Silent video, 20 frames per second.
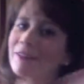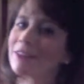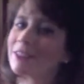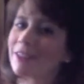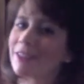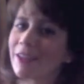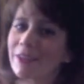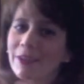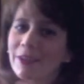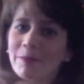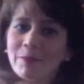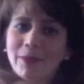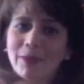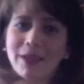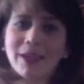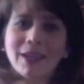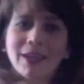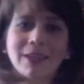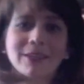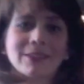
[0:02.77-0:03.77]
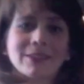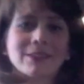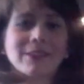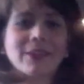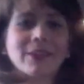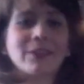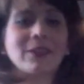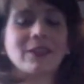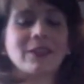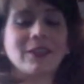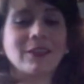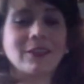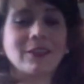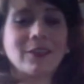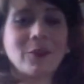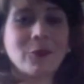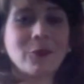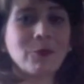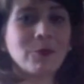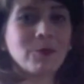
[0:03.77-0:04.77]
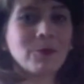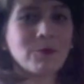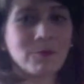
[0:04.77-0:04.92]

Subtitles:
It's nothing big. It's nothing, no,